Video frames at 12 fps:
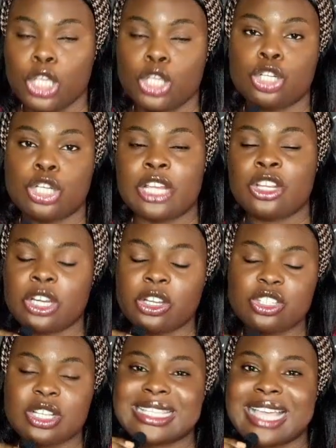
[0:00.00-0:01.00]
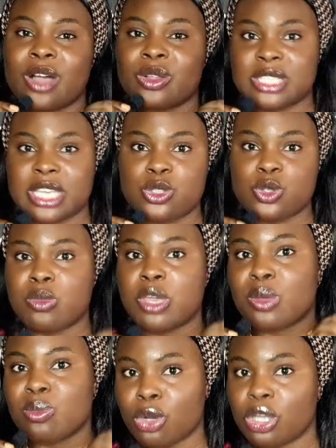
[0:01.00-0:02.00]
You're not just out there to
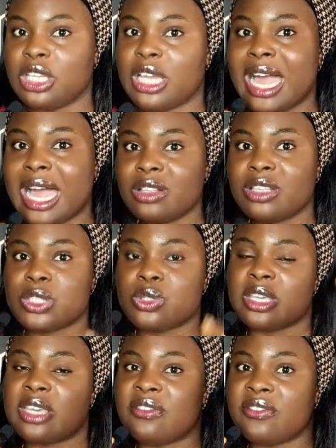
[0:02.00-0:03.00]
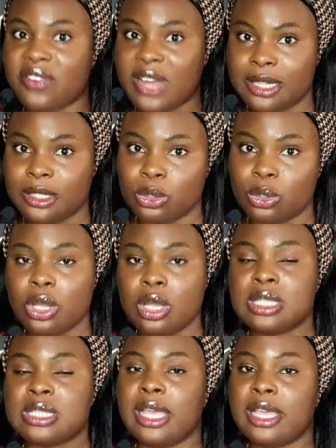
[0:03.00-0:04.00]
make money, you're out there to give value,
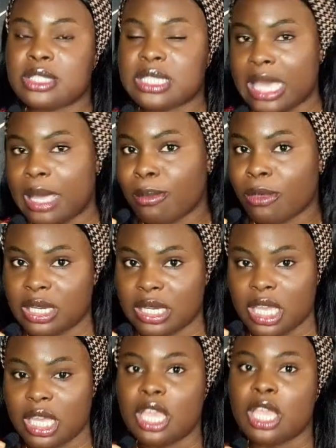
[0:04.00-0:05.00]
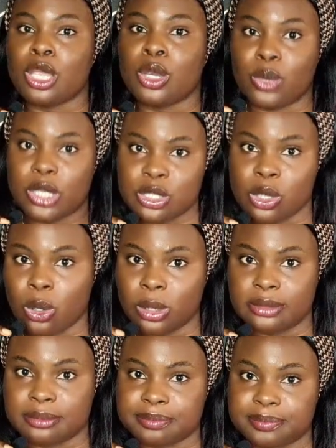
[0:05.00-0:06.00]
then to get money in
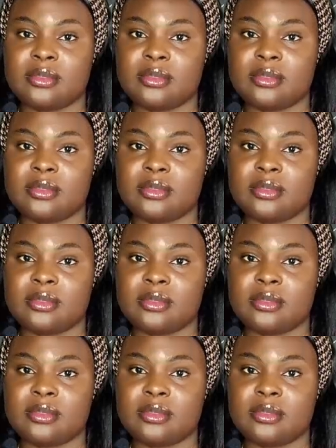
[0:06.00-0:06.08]
return.